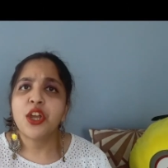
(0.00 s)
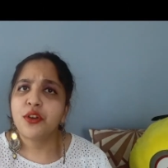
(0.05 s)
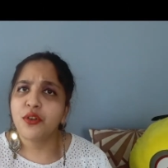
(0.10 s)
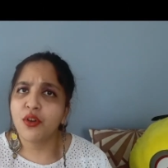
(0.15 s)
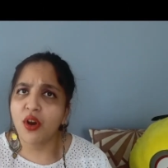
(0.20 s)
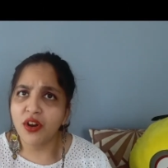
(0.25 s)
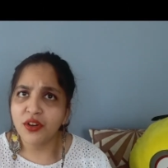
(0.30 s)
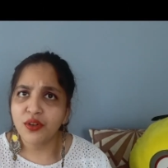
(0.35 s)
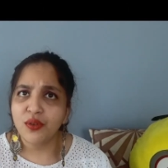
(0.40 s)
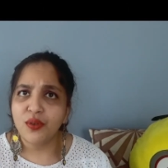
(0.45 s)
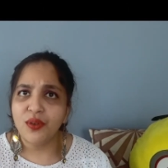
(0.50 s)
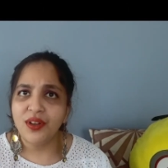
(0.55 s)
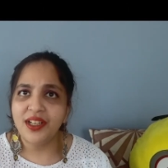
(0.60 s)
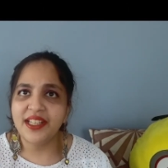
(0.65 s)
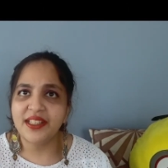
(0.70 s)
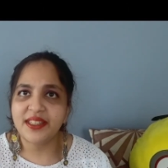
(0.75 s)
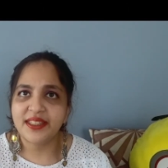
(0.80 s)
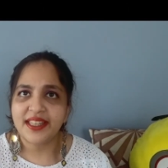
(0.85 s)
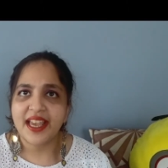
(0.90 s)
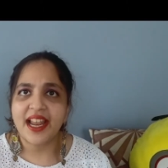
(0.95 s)
not
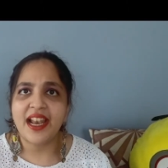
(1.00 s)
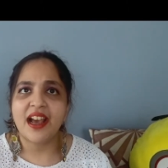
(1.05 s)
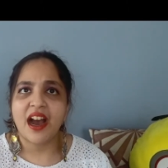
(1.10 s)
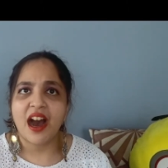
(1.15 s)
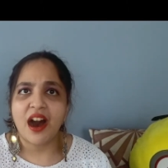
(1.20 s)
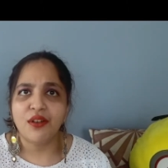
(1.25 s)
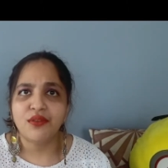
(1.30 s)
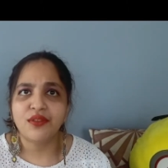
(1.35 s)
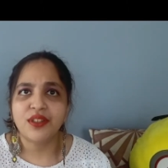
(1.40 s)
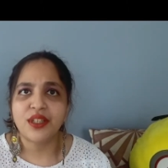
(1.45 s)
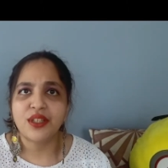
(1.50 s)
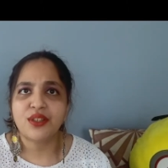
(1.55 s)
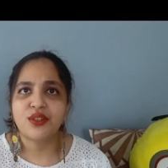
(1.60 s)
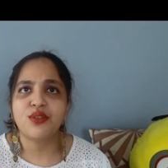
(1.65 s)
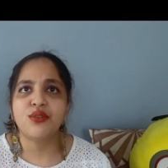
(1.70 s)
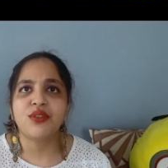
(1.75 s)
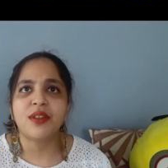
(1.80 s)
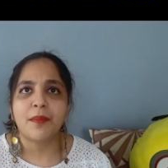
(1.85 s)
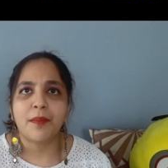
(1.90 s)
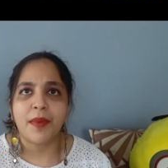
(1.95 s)
only sell houses
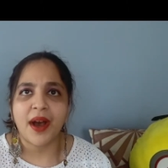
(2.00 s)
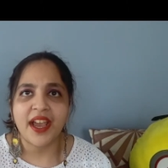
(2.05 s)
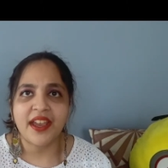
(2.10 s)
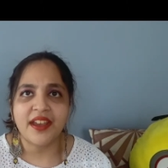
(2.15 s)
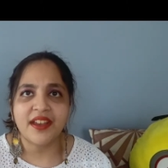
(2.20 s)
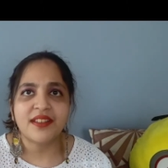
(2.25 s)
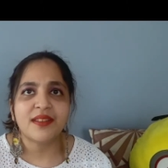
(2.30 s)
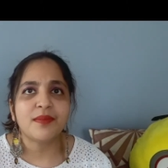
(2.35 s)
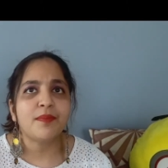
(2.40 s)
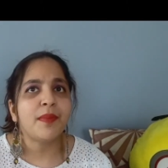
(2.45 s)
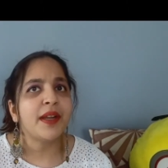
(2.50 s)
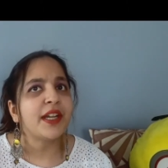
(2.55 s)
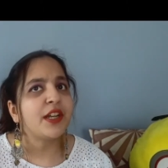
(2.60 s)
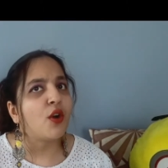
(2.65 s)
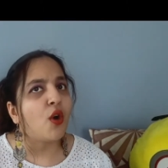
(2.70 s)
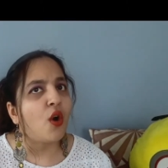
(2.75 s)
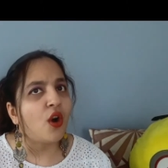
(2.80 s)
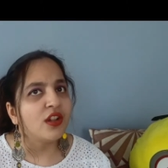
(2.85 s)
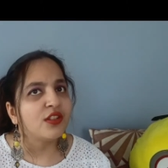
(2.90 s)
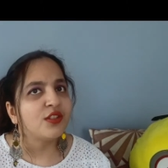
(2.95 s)
to the buyers but
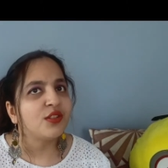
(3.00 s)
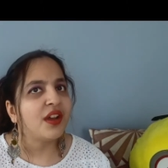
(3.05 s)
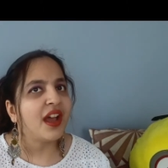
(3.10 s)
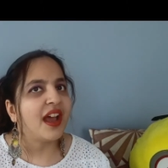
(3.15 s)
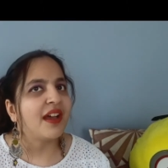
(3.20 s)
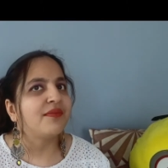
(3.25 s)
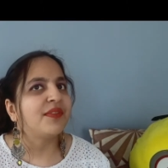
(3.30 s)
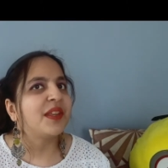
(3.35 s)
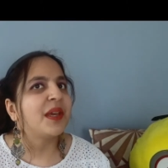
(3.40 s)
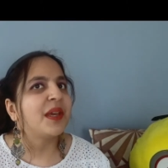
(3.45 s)
also have